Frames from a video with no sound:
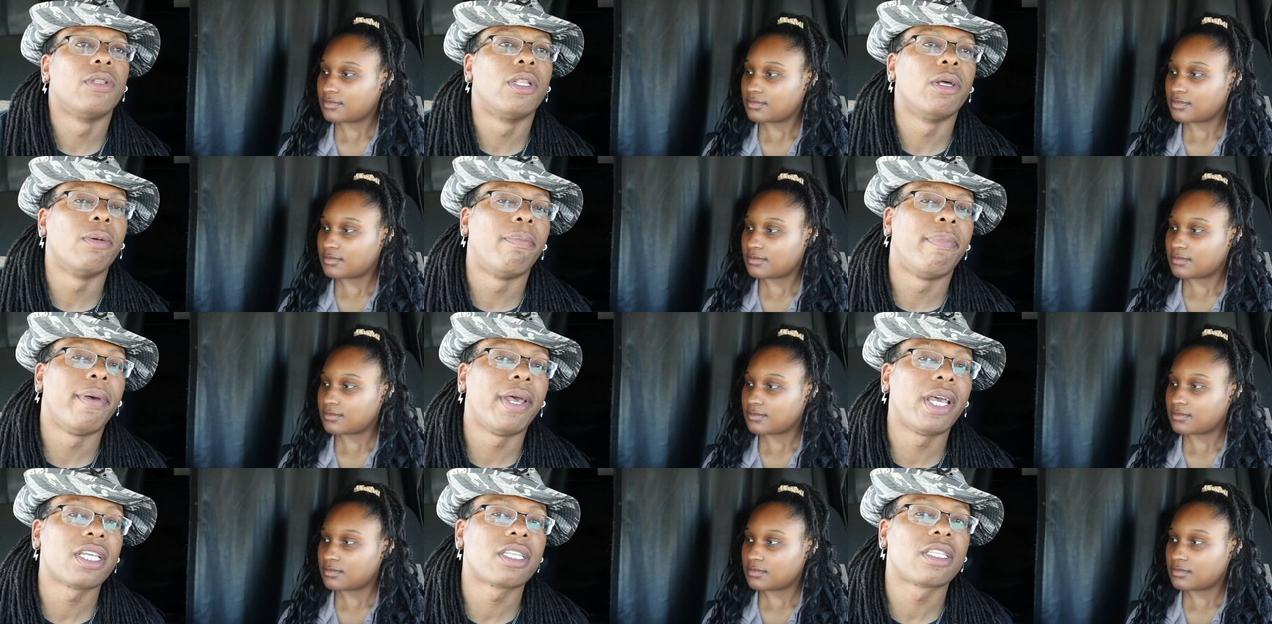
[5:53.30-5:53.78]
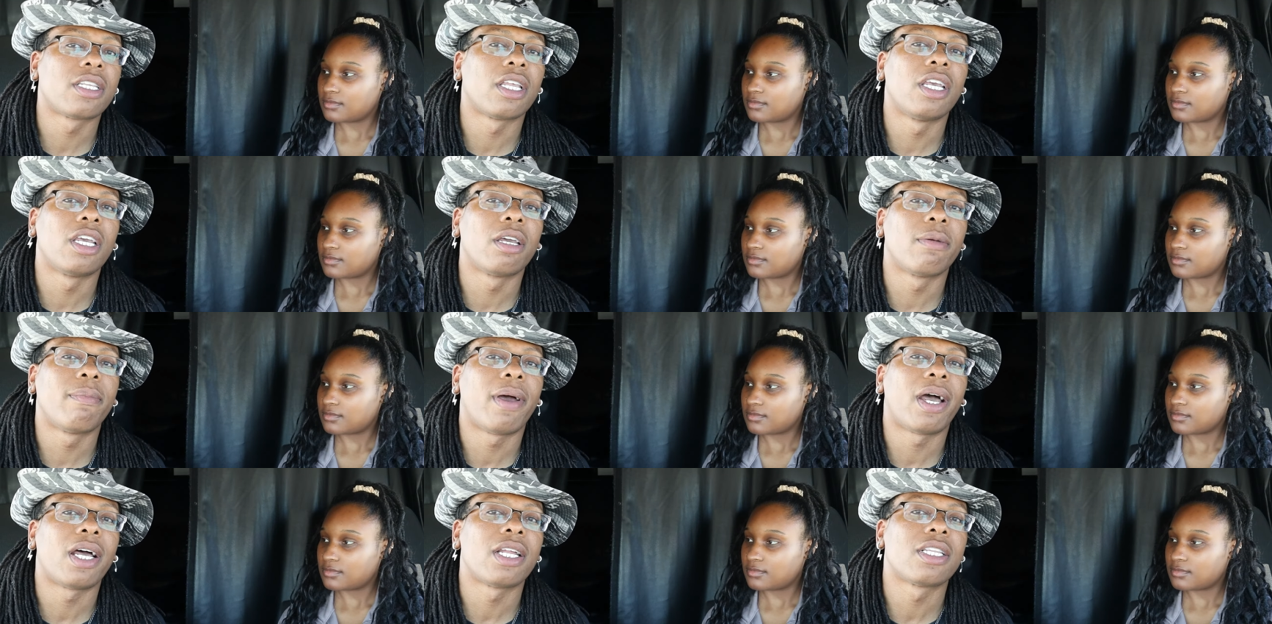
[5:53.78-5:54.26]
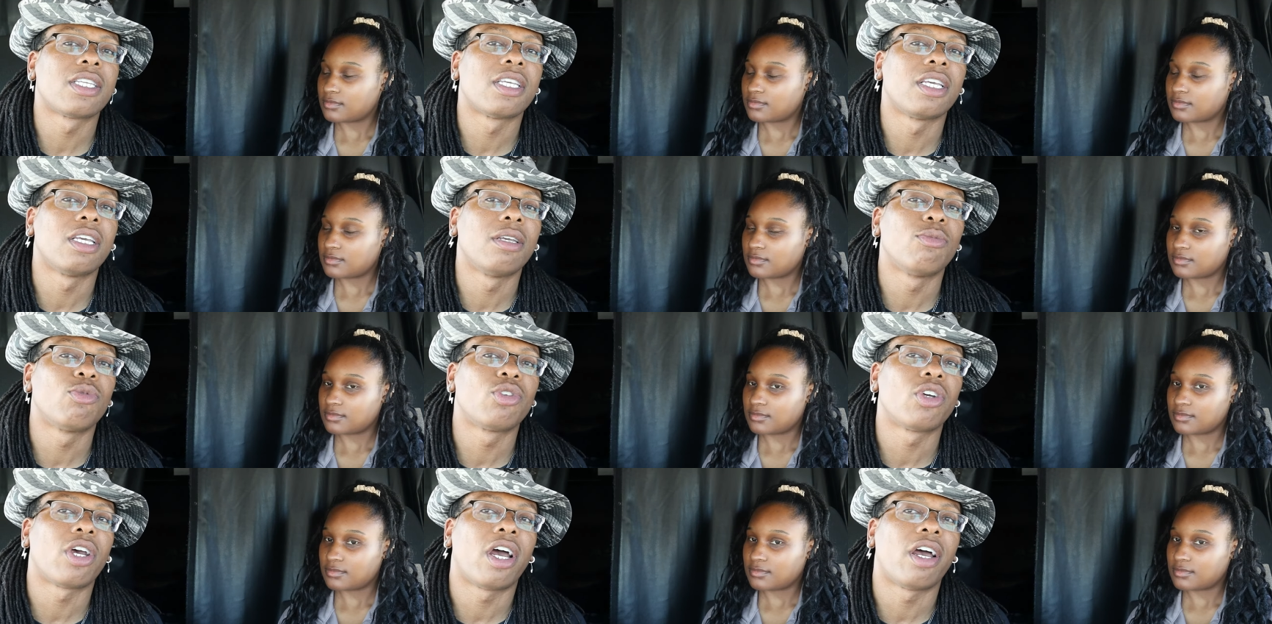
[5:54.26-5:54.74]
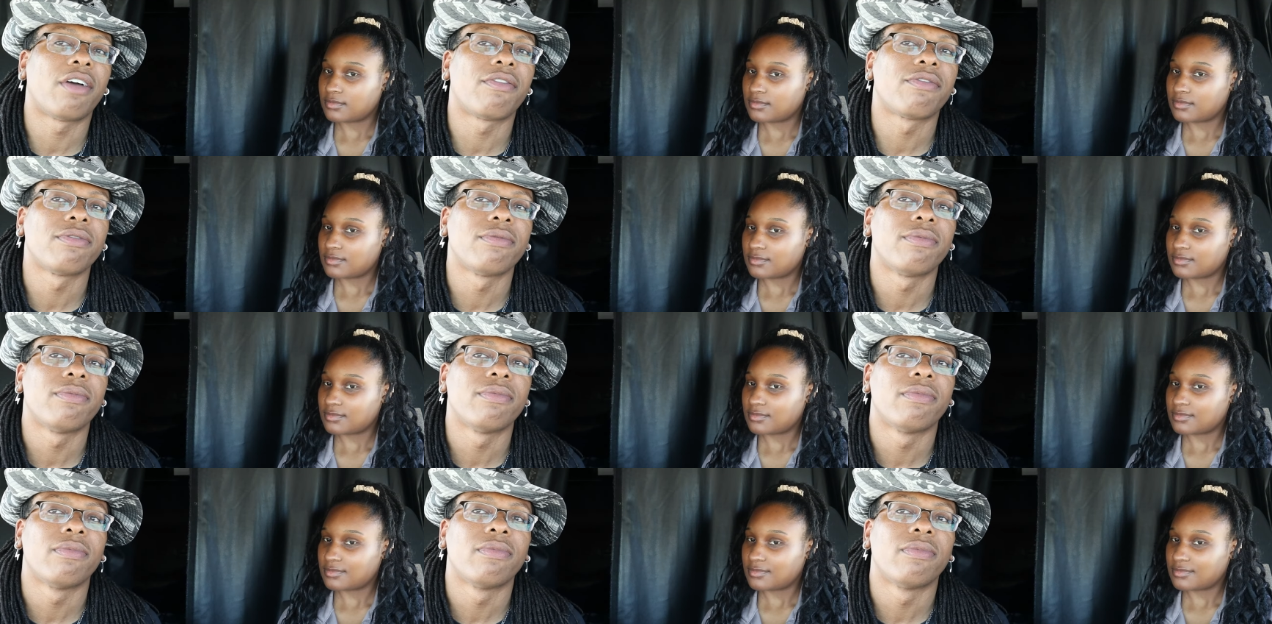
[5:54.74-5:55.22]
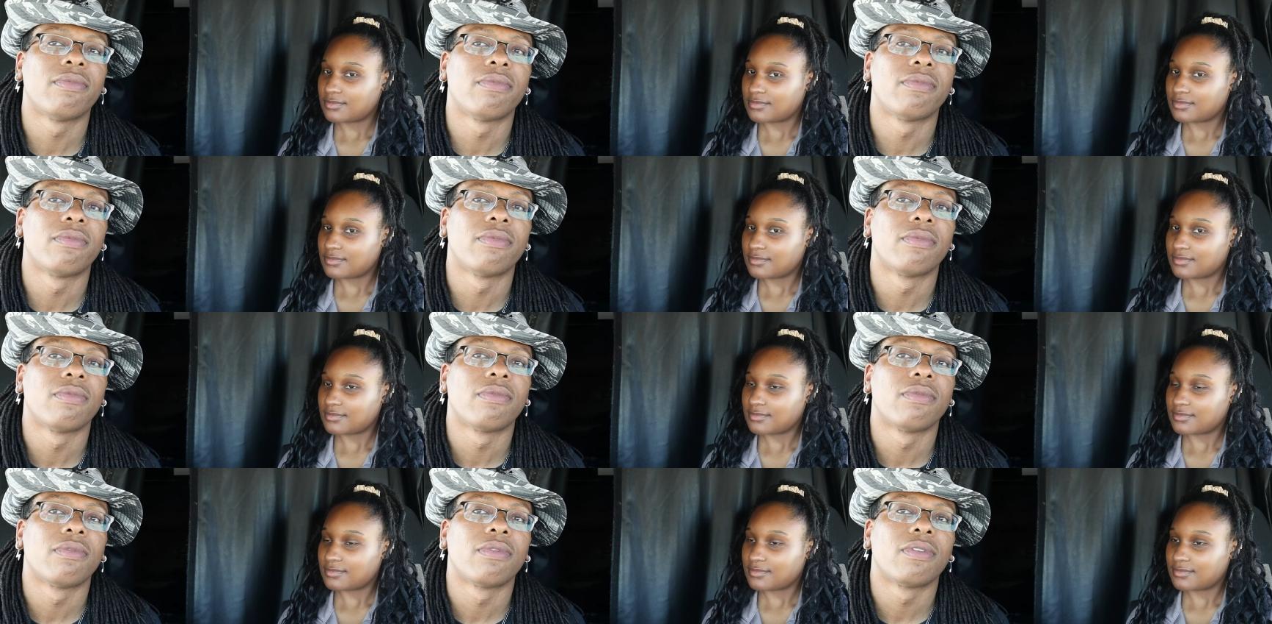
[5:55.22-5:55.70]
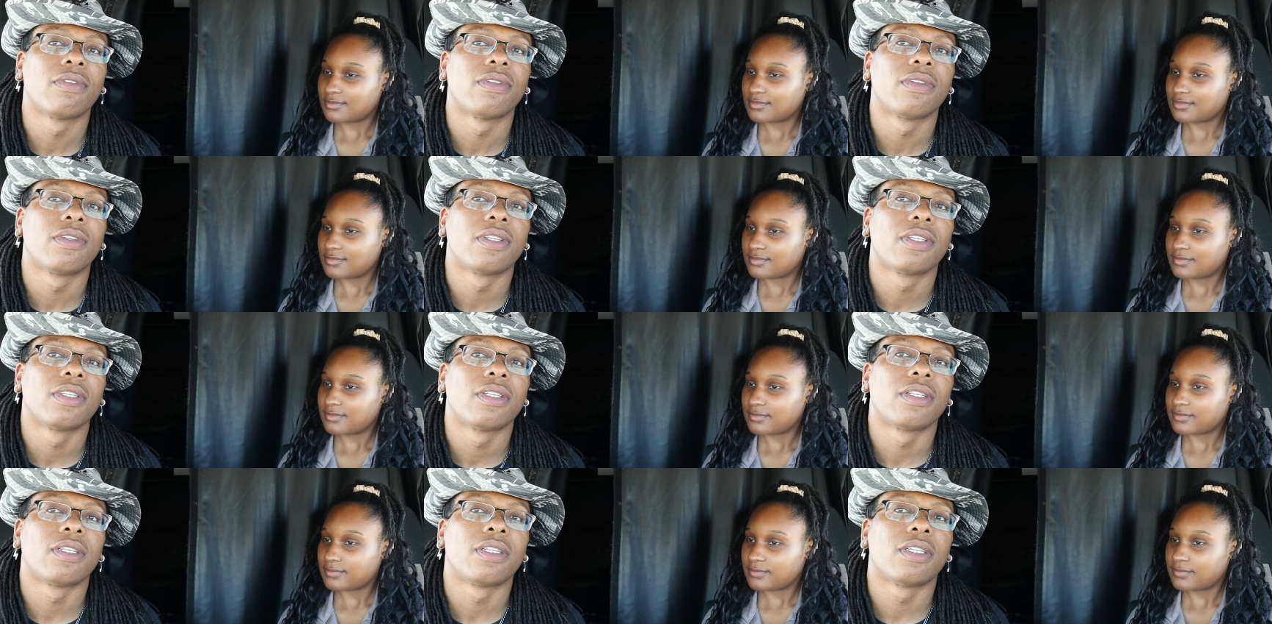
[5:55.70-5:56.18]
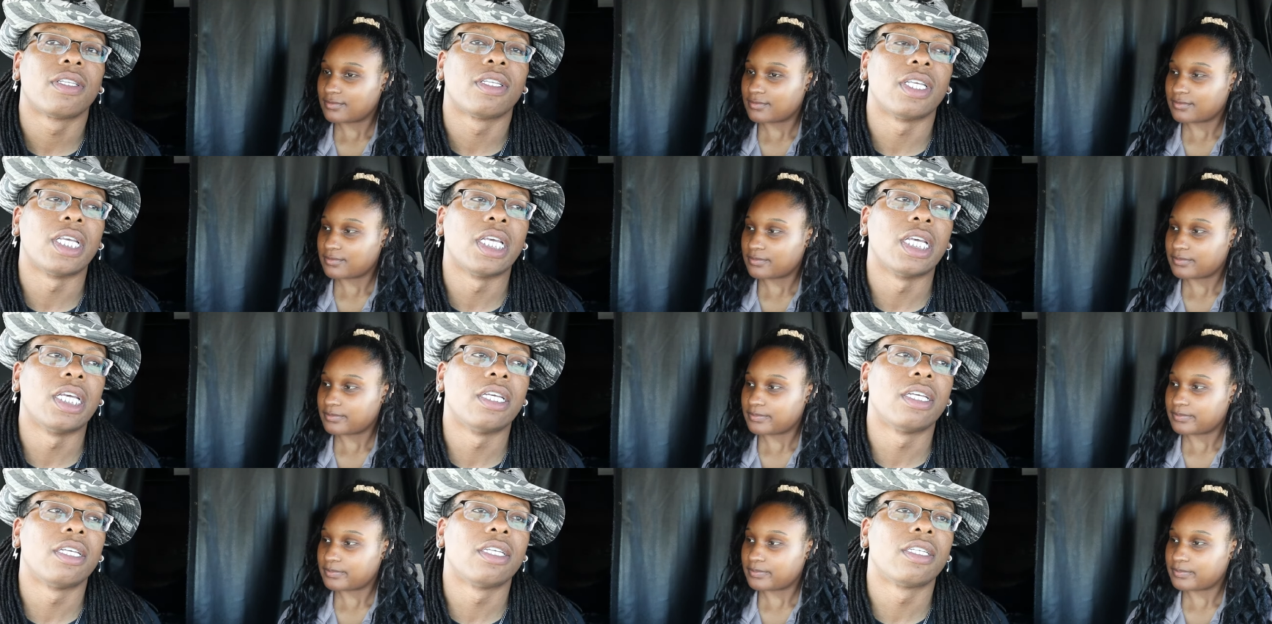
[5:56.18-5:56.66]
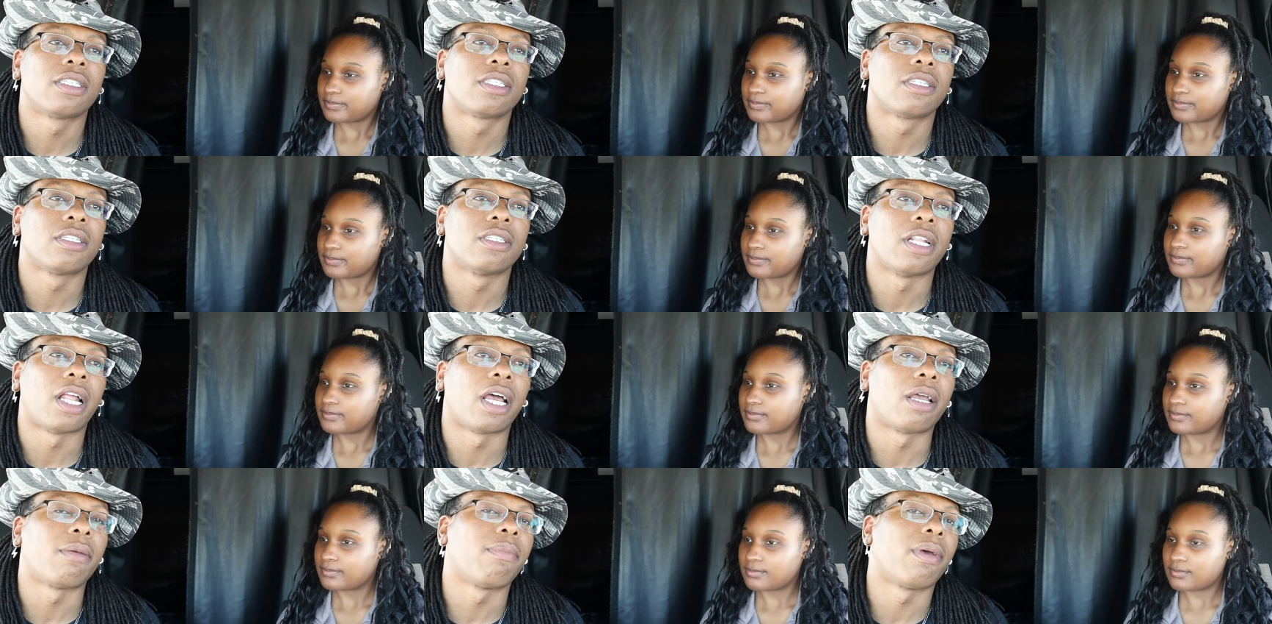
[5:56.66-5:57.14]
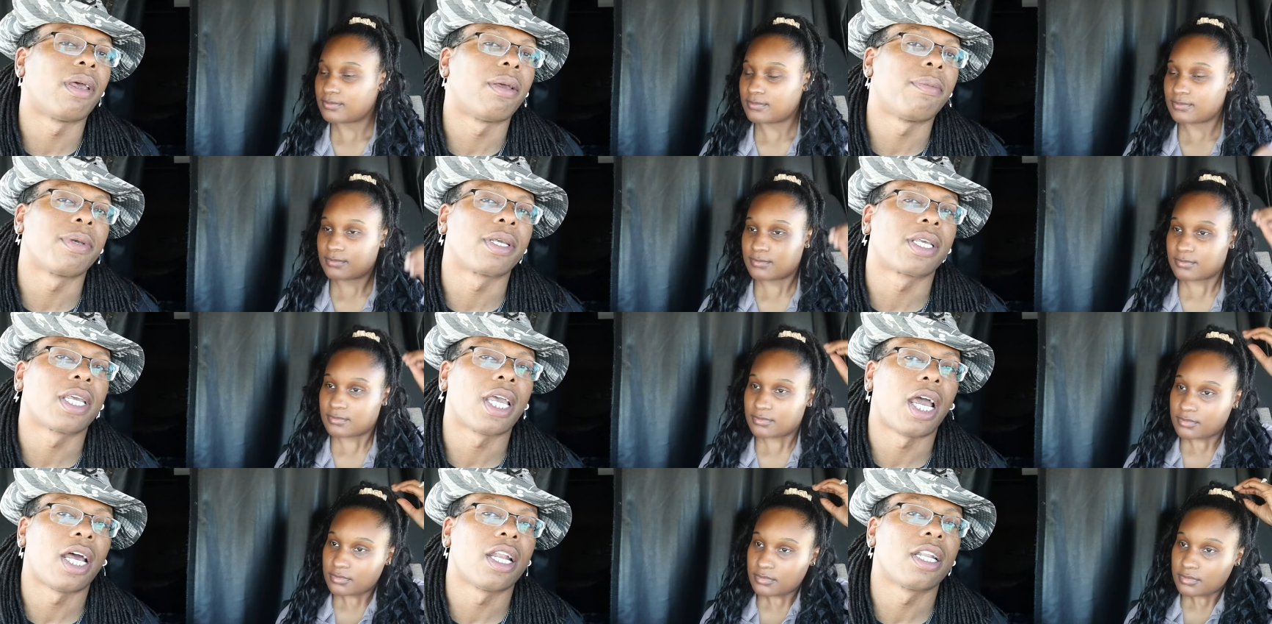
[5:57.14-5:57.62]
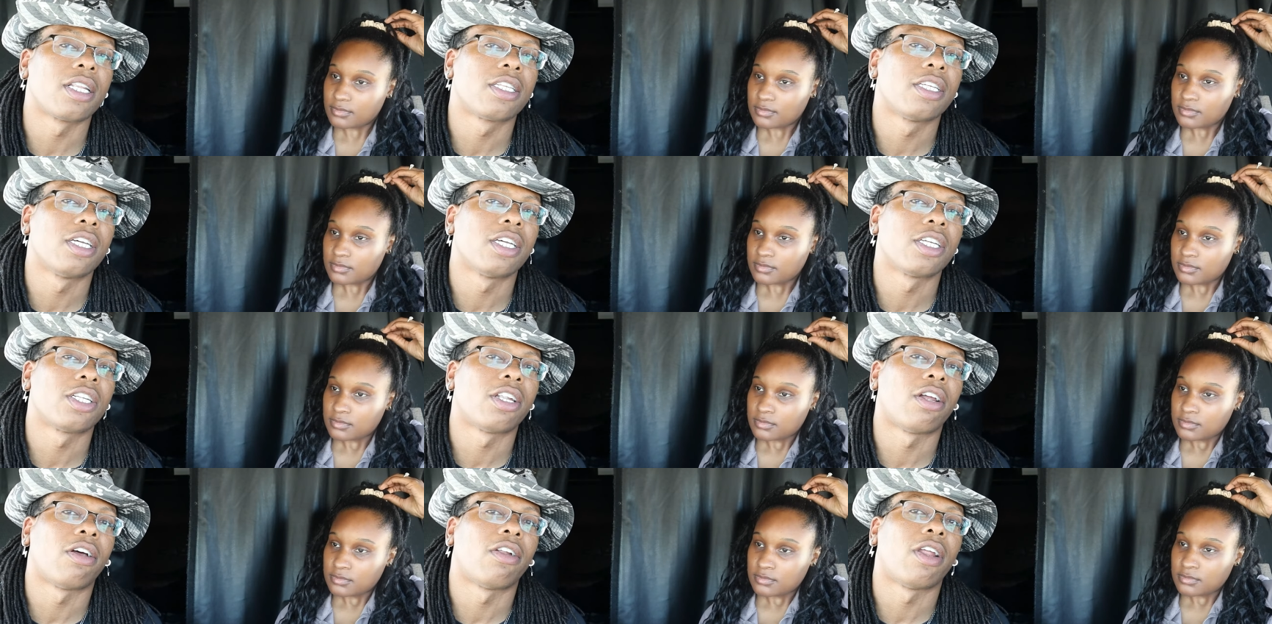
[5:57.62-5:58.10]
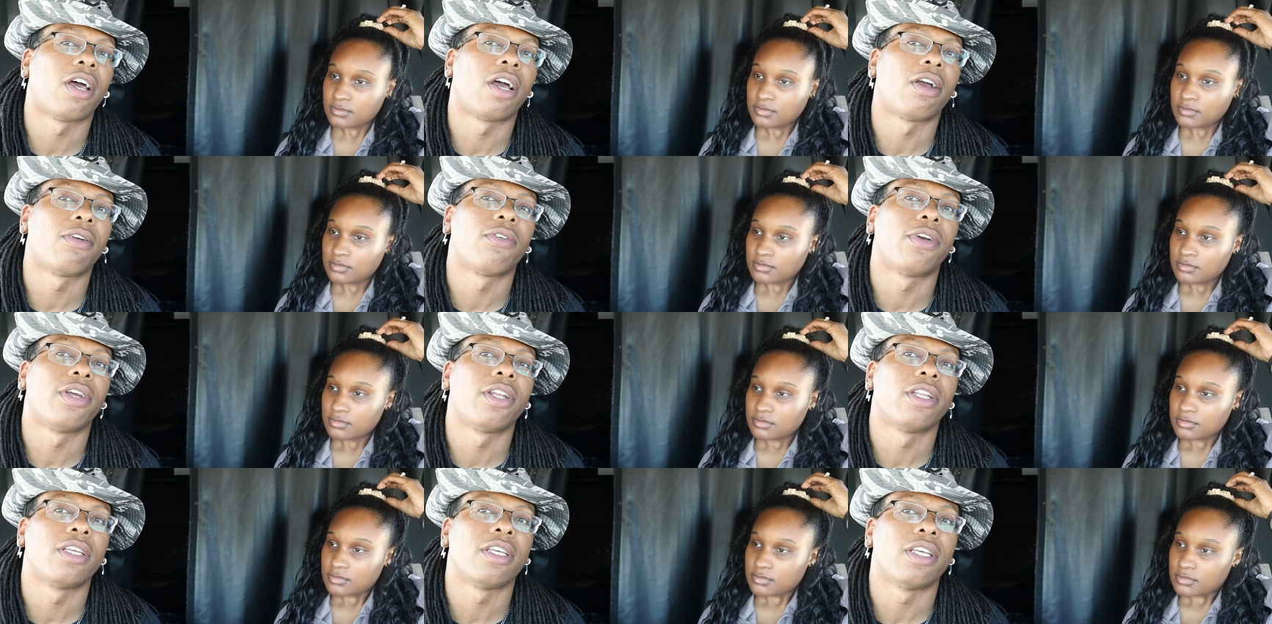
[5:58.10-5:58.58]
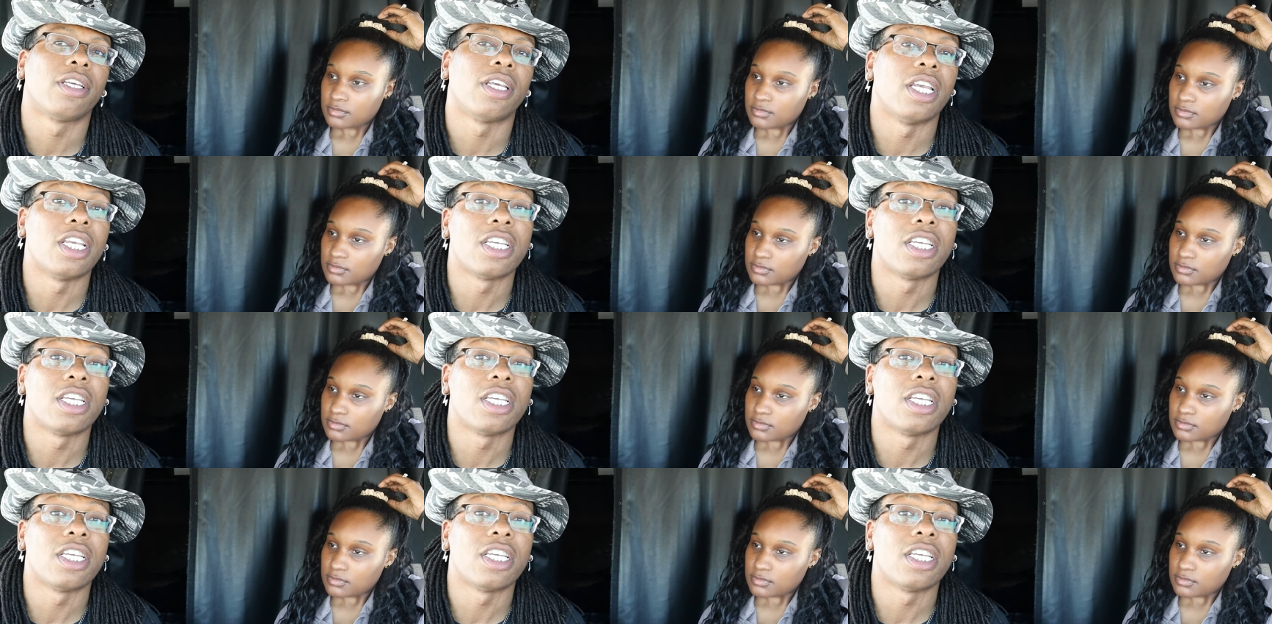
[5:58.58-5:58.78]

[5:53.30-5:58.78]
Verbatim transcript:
Speaker 1: The best thing about team driving is like baby kind of touched on already